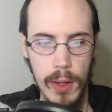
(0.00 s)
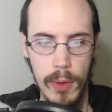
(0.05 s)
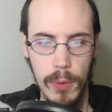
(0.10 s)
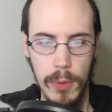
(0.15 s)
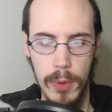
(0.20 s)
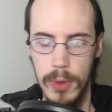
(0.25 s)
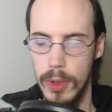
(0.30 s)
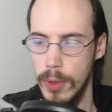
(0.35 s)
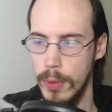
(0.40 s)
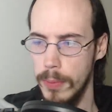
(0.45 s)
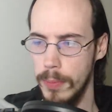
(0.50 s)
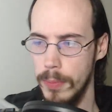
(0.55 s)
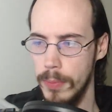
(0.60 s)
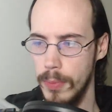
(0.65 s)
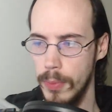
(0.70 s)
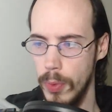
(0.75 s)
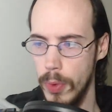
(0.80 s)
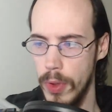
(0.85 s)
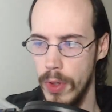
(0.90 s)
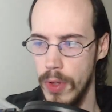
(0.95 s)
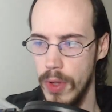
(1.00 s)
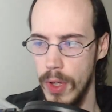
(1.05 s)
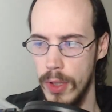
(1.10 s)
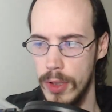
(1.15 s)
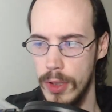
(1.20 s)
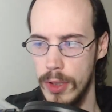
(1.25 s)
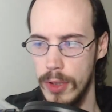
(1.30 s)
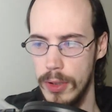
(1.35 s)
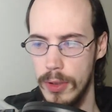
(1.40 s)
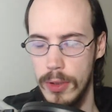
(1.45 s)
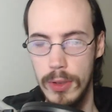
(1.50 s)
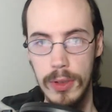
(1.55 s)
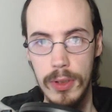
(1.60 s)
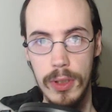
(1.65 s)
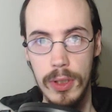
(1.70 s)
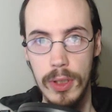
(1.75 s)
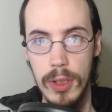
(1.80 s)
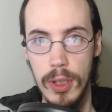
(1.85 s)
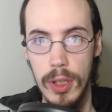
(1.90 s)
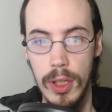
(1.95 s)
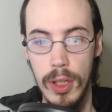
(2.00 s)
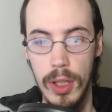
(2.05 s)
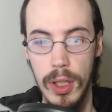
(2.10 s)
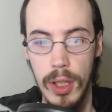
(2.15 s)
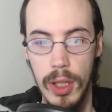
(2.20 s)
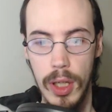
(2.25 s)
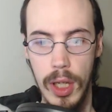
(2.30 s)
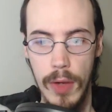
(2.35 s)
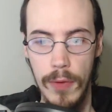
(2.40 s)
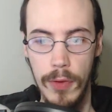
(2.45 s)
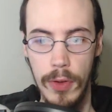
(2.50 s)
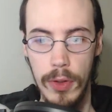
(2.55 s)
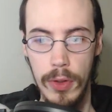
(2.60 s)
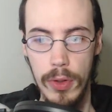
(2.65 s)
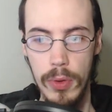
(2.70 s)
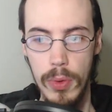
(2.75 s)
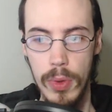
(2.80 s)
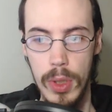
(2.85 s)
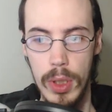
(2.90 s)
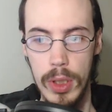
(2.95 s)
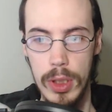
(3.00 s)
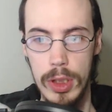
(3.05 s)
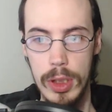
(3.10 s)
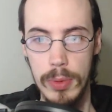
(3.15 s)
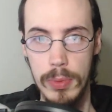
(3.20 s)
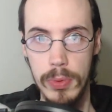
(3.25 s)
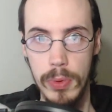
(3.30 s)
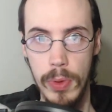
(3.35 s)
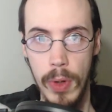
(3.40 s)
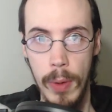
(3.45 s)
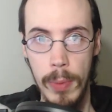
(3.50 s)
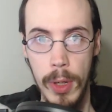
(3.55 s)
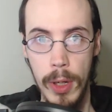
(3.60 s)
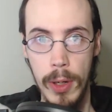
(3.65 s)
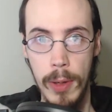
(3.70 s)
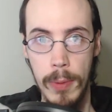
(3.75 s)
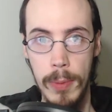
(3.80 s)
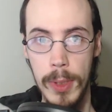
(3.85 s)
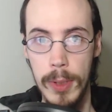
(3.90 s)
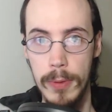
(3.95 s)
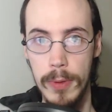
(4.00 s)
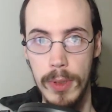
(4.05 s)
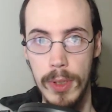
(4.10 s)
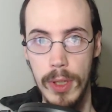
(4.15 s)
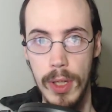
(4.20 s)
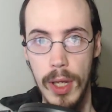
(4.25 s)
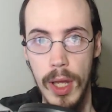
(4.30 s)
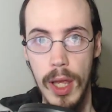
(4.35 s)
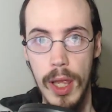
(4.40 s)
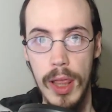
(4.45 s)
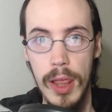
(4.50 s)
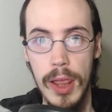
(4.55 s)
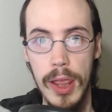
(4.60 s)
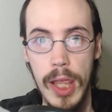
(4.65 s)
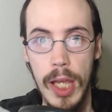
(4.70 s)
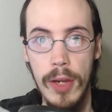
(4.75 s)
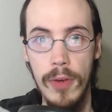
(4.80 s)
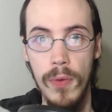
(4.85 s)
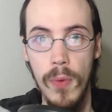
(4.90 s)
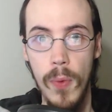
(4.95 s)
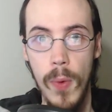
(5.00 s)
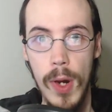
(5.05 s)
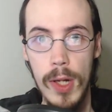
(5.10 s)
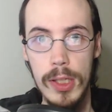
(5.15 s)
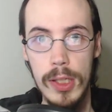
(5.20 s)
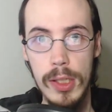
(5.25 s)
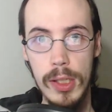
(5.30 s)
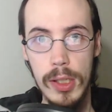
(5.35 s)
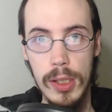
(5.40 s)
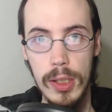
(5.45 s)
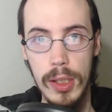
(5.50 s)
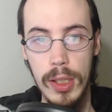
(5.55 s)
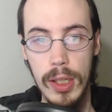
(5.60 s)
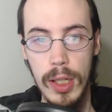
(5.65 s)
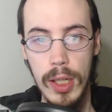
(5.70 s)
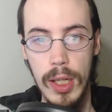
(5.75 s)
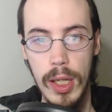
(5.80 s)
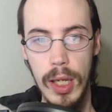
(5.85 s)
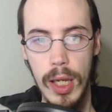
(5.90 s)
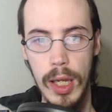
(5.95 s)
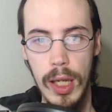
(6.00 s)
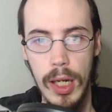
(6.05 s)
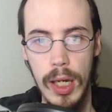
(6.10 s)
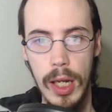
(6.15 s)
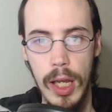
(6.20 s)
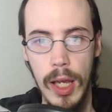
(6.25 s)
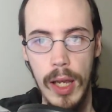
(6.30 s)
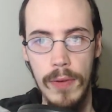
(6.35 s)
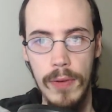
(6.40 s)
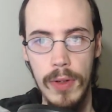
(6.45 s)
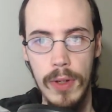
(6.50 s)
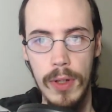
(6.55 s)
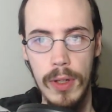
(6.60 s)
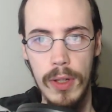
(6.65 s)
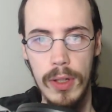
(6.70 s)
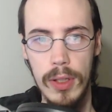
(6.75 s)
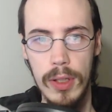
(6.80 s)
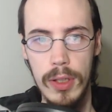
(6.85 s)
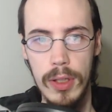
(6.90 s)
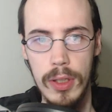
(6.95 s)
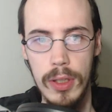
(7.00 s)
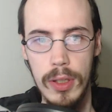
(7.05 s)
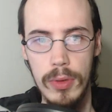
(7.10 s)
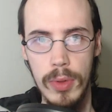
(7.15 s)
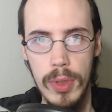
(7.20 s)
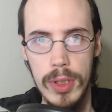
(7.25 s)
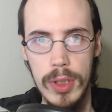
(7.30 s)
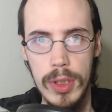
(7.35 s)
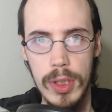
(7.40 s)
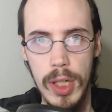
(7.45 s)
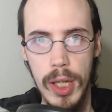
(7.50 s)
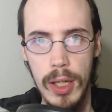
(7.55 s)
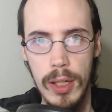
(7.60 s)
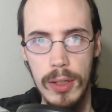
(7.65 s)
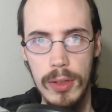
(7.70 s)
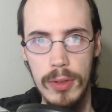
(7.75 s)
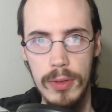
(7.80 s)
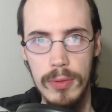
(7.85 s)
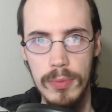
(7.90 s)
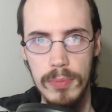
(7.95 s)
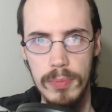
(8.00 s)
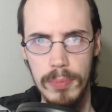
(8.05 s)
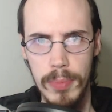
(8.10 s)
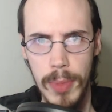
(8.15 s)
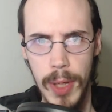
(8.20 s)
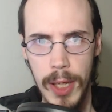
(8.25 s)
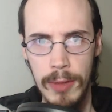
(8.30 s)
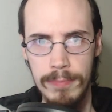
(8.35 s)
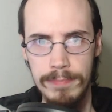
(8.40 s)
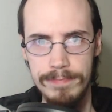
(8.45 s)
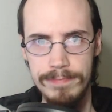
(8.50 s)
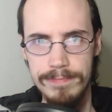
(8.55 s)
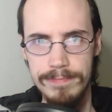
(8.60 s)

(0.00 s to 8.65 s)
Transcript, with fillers: Well, um, what are your thoughts? If you're new, subscribe, like, comment. Thank you for watching, and have a good rest of the day. Bye.